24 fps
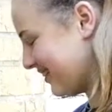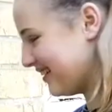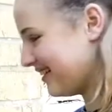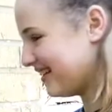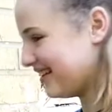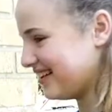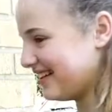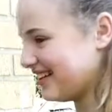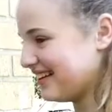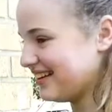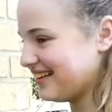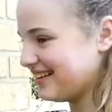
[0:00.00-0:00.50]

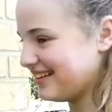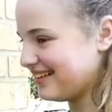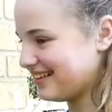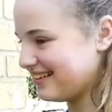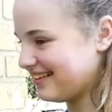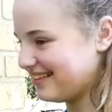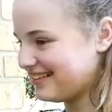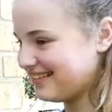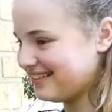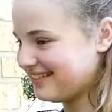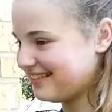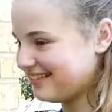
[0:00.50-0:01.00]

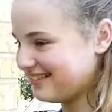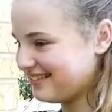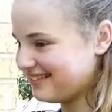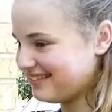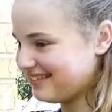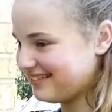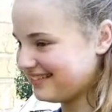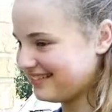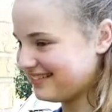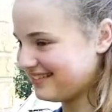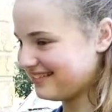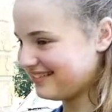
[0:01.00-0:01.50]

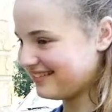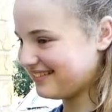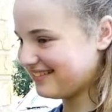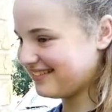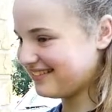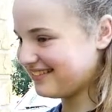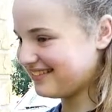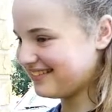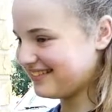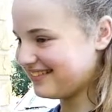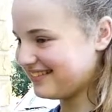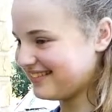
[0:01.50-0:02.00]

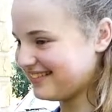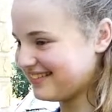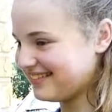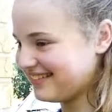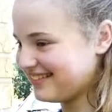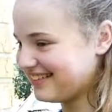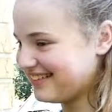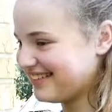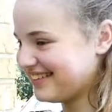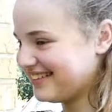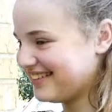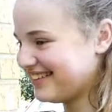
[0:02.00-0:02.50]

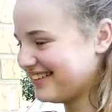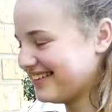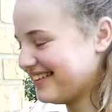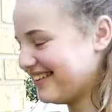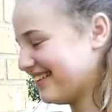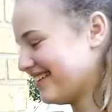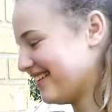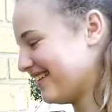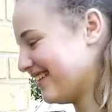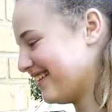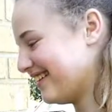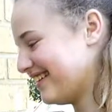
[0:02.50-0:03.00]

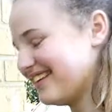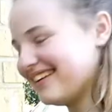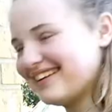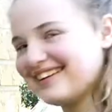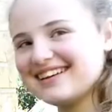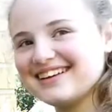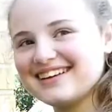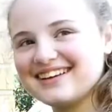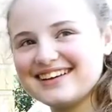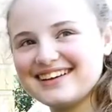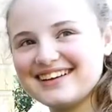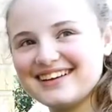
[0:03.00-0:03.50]

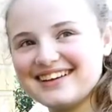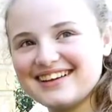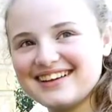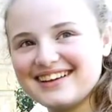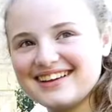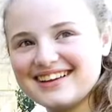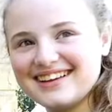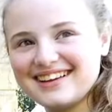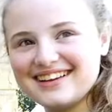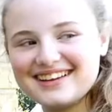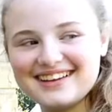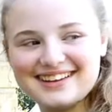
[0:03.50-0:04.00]

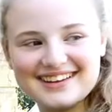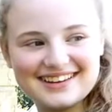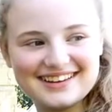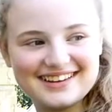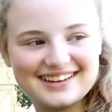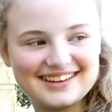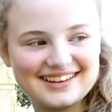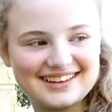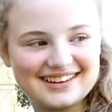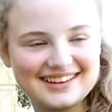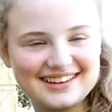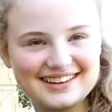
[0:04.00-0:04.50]
[no speech]